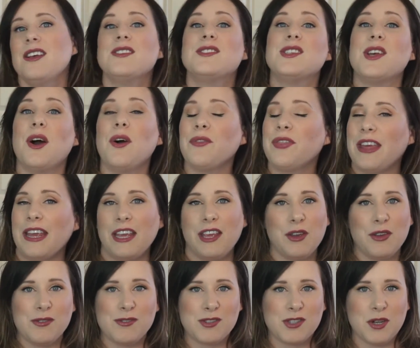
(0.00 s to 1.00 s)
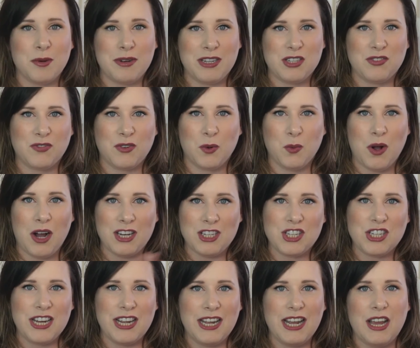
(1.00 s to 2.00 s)
So thank you so much for
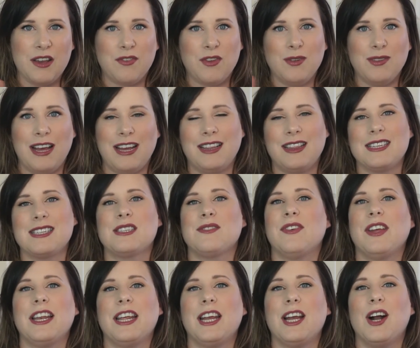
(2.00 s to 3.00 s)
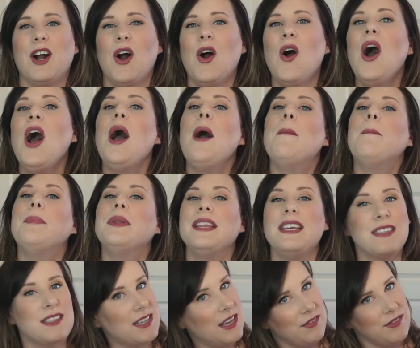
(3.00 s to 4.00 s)
watching. If you like this video,
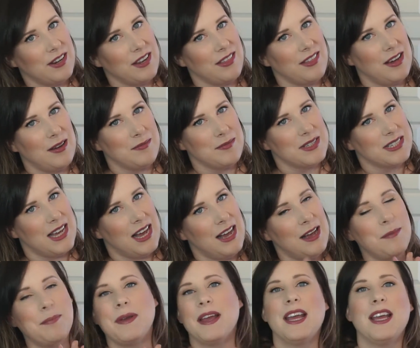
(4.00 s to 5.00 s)
please give it a thumbs up.